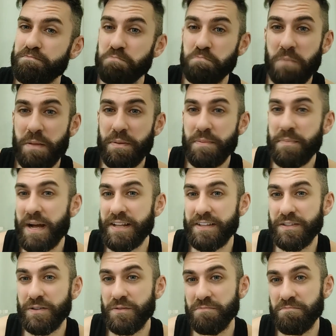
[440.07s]
maybe by
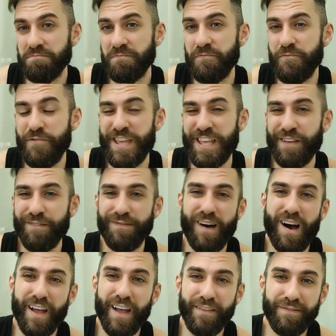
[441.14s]
the week
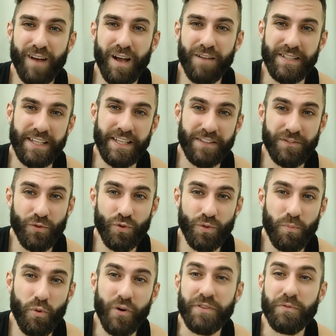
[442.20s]
5, I will get to the
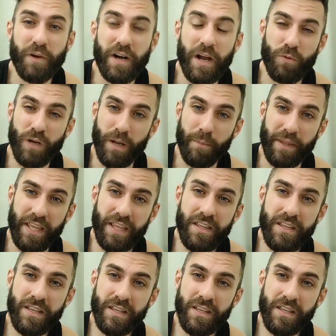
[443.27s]
point where I wanna be,